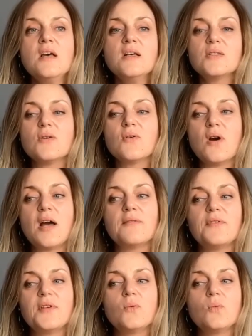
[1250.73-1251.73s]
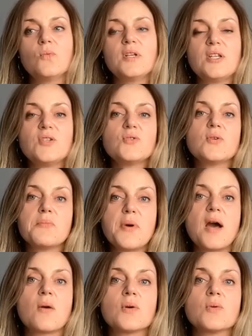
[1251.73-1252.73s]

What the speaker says: So I feel we need to empower